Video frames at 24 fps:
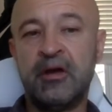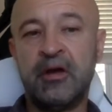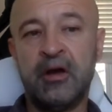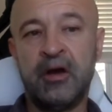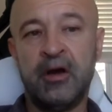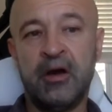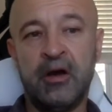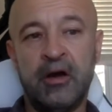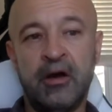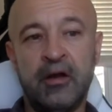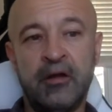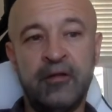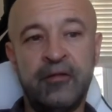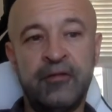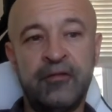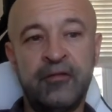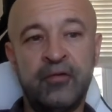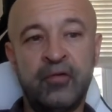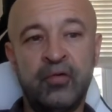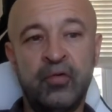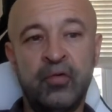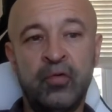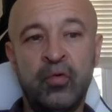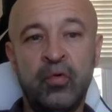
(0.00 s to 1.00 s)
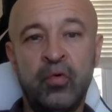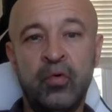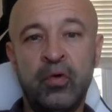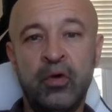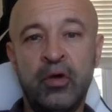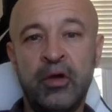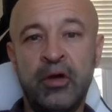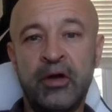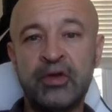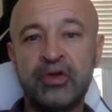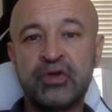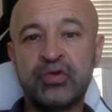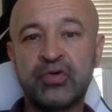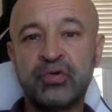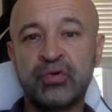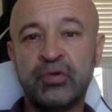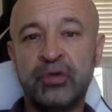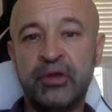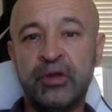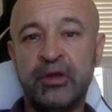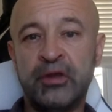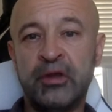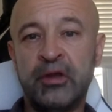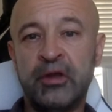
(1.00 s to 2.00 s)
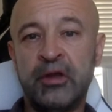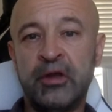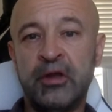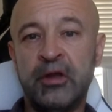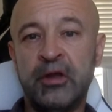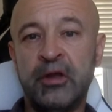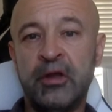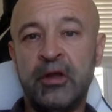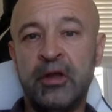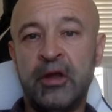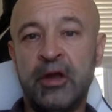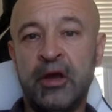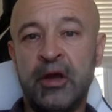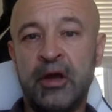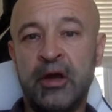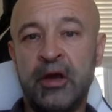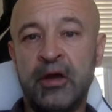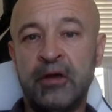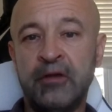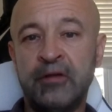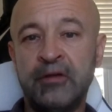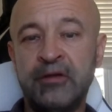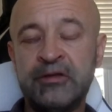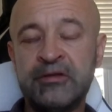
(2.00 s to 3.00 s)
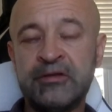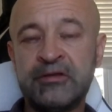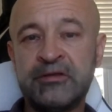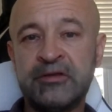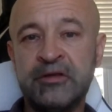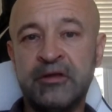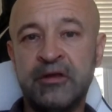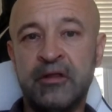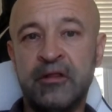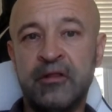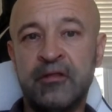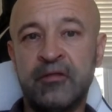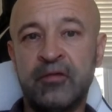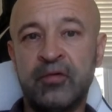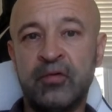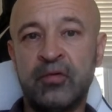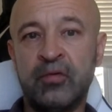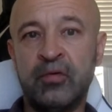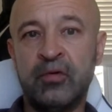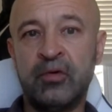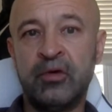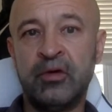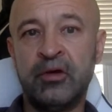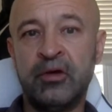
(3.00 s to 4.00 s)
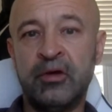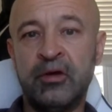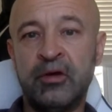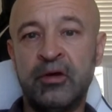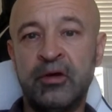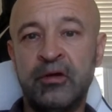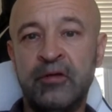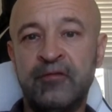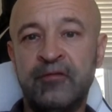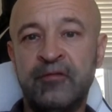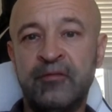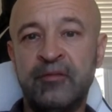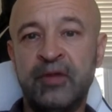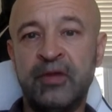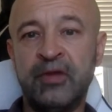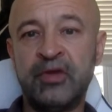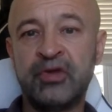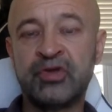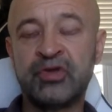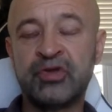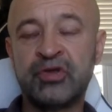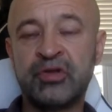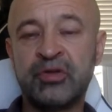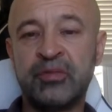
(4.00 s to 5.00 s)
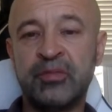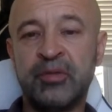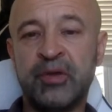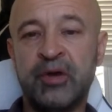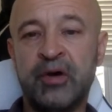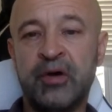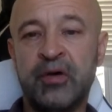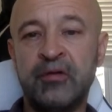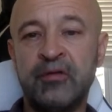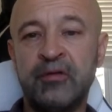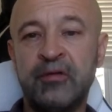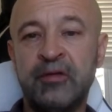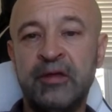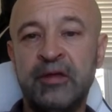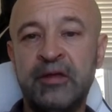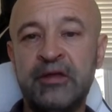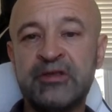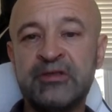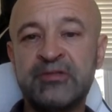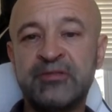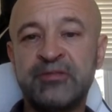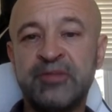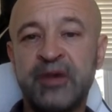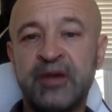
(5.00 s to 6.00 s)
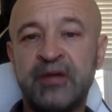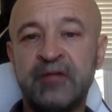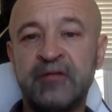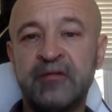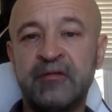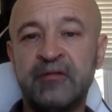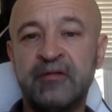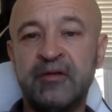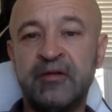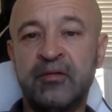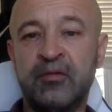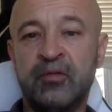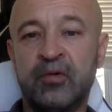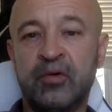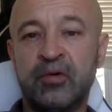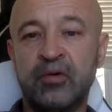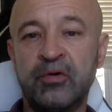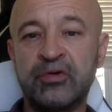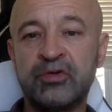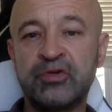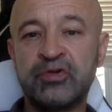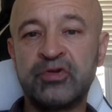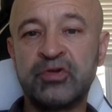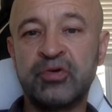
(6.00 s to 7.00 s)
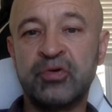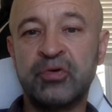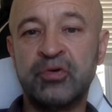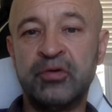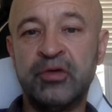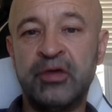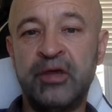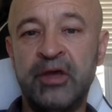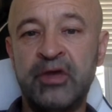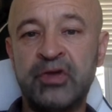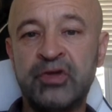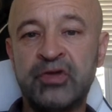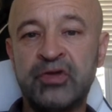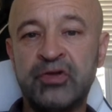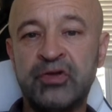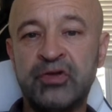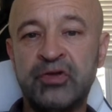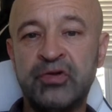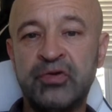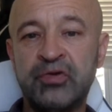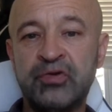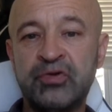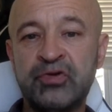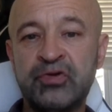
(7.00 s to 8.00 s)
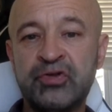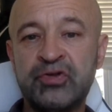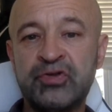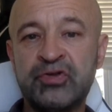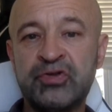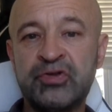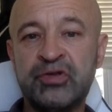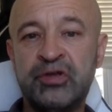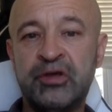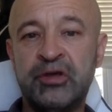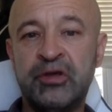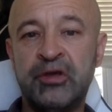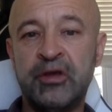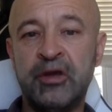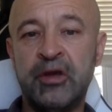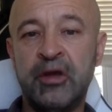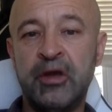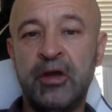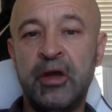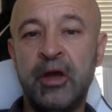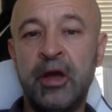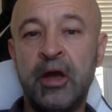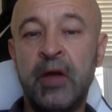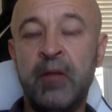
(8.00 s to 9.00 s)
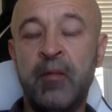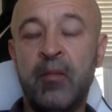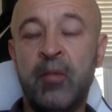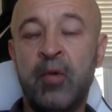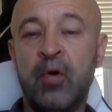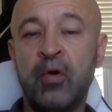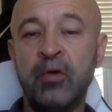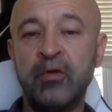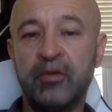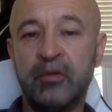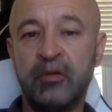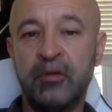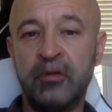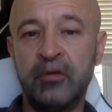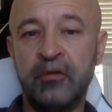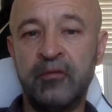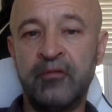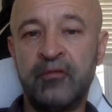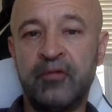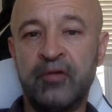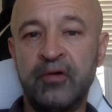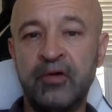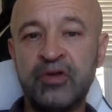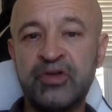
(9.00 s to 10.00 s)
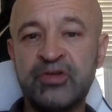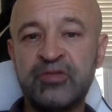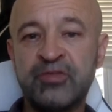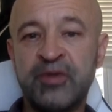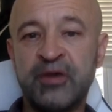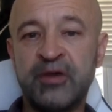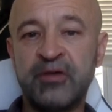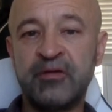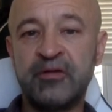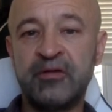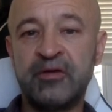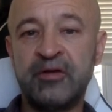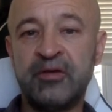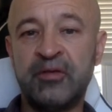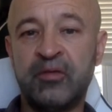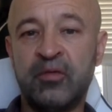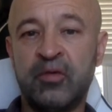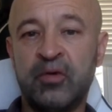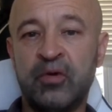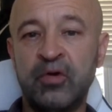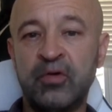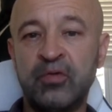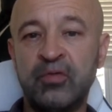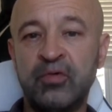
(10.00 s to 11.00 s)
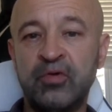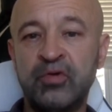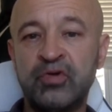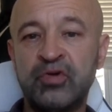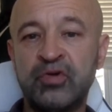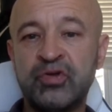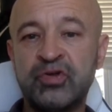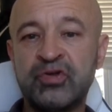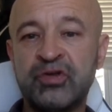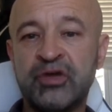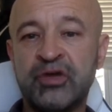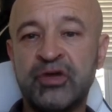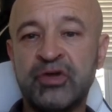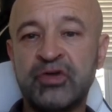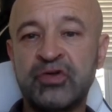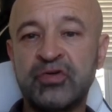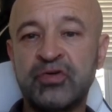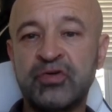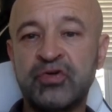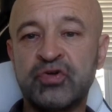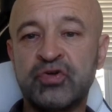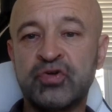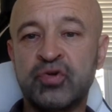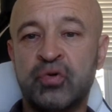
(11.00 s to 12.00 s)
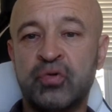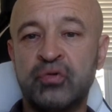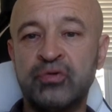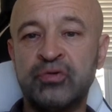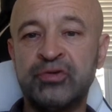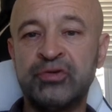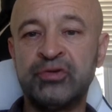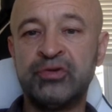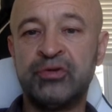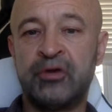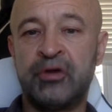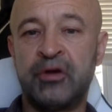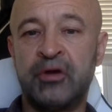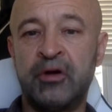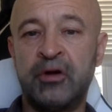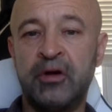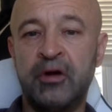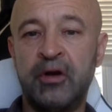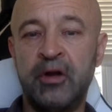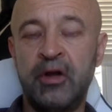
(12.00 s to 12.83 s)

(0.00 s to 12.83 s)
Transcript: uh, through actually uh, this thing, through uh, information about the expected reward. So the agent uses the a model for expected reward, which is actually shown here,